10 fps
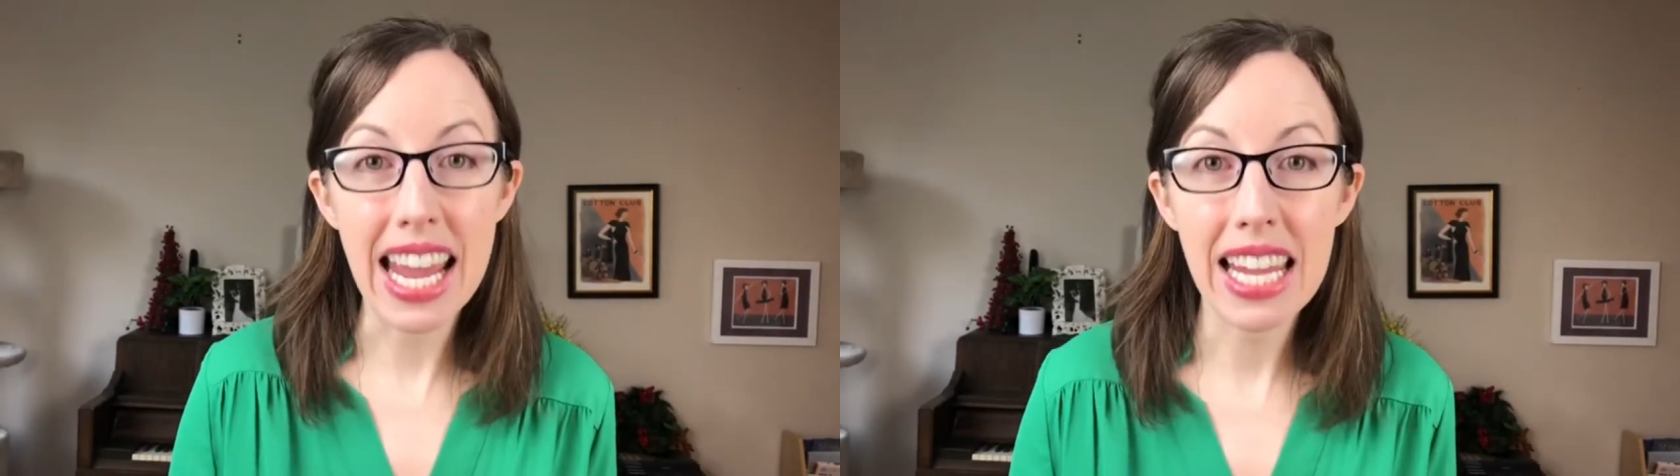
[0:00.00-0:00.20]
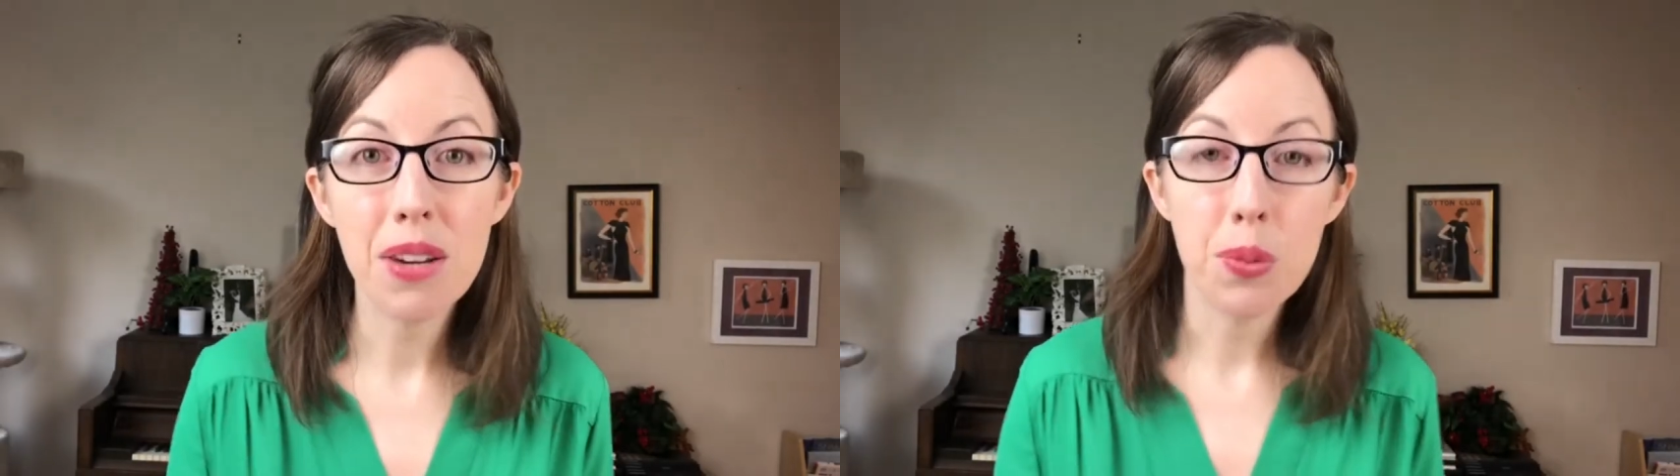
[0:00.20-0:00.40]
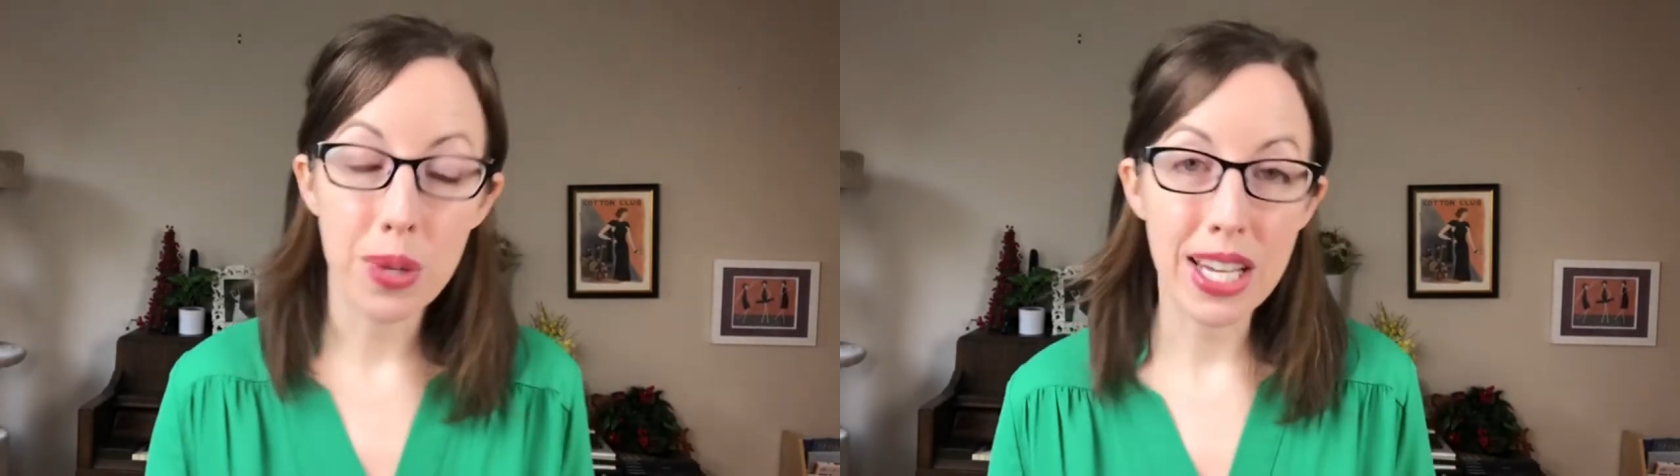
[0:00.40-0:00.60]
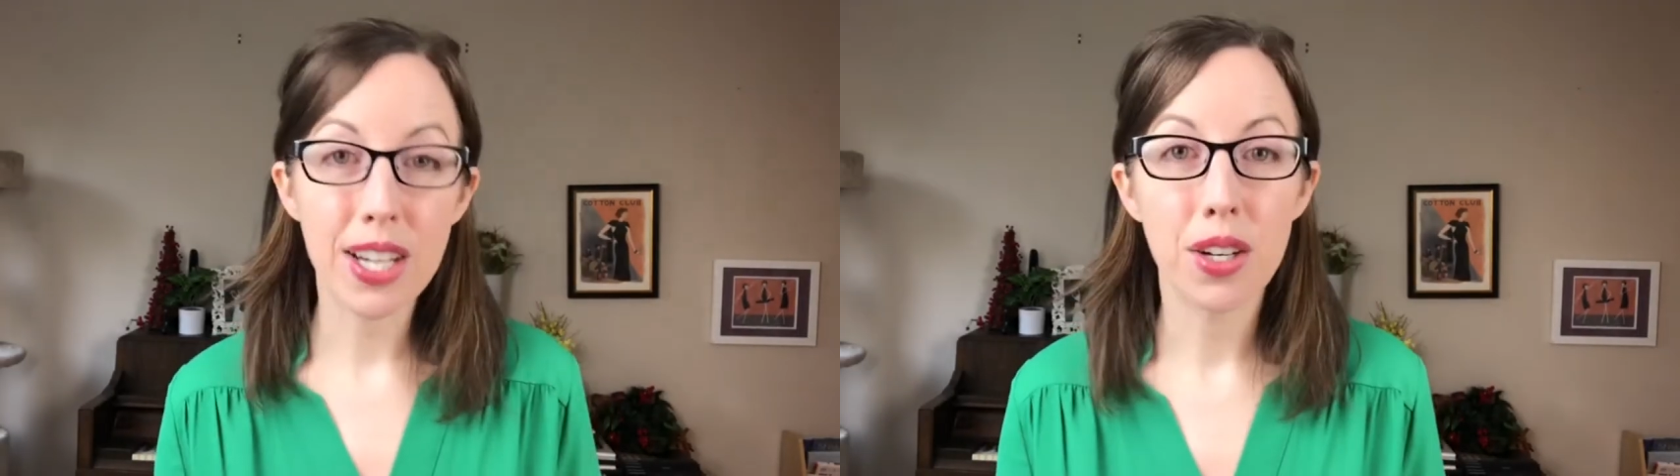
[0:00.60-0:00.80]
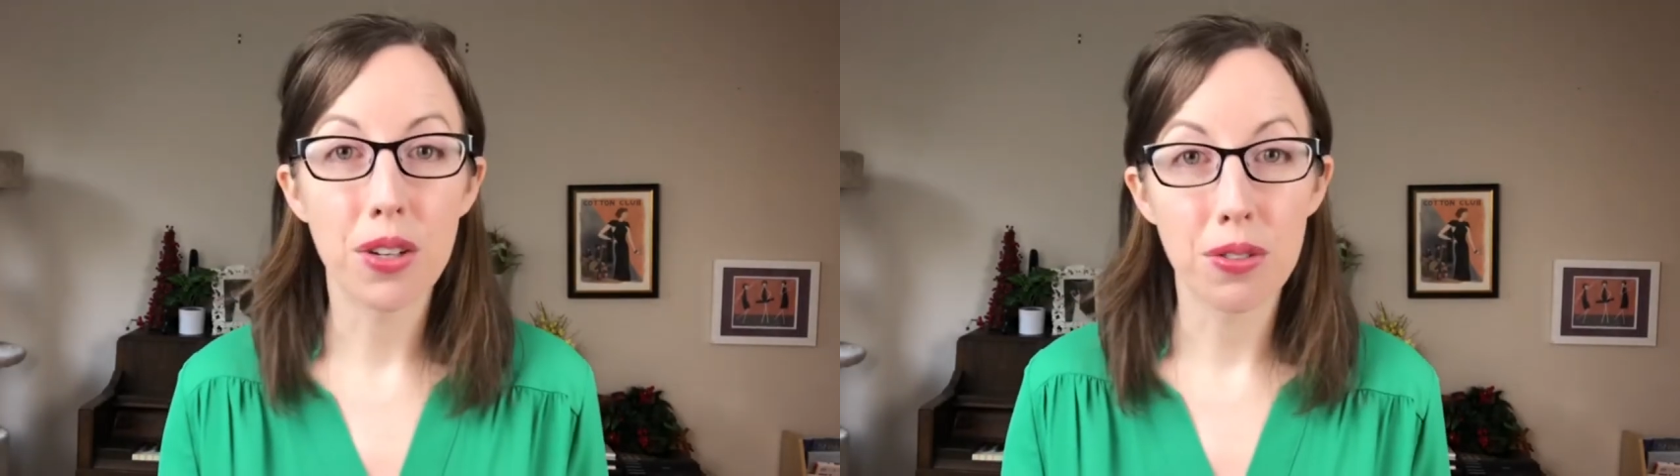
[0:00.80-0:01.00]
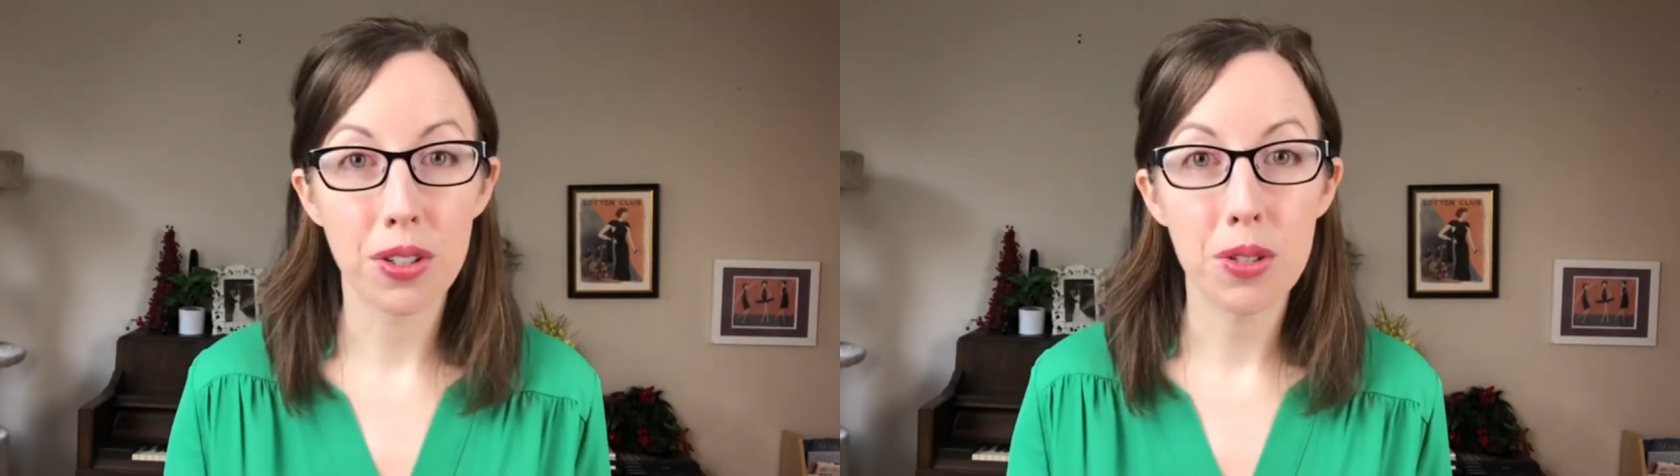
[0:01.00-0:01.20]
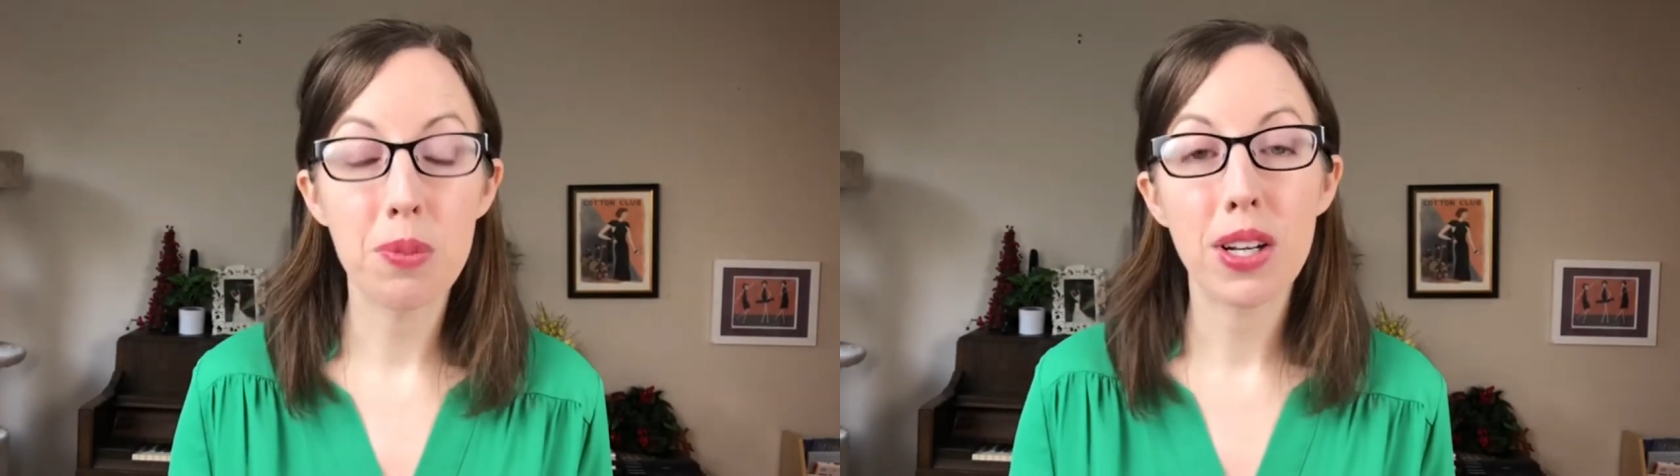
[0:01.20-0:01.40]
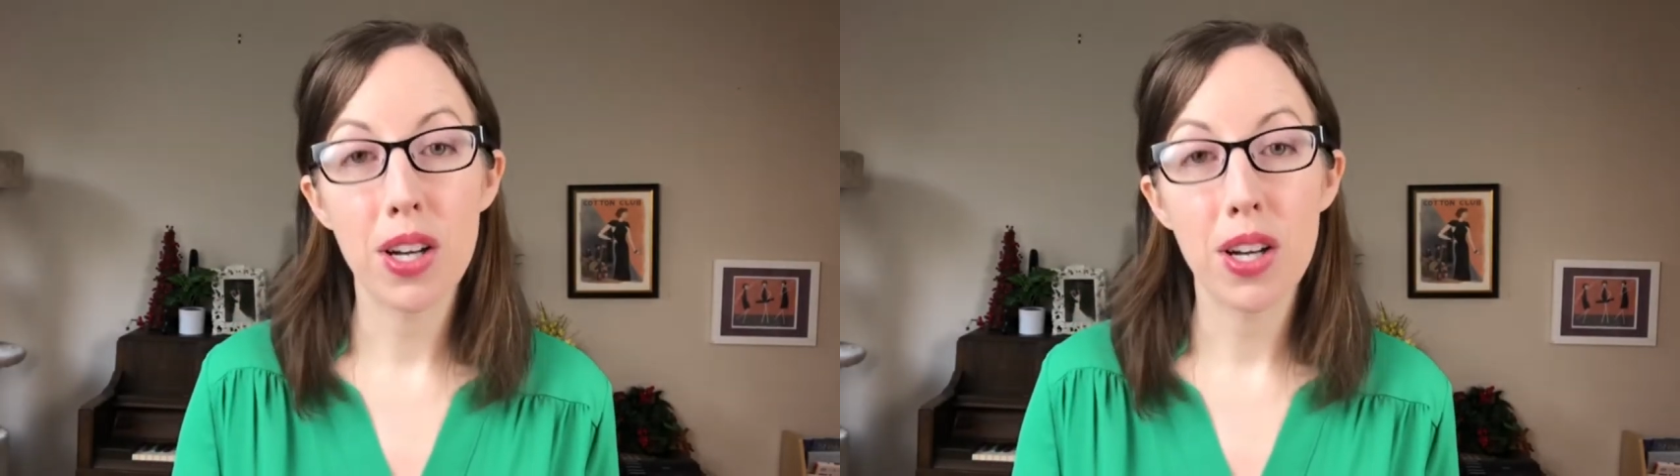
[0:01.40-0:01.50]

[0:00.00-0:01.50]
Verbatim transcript: 8-week group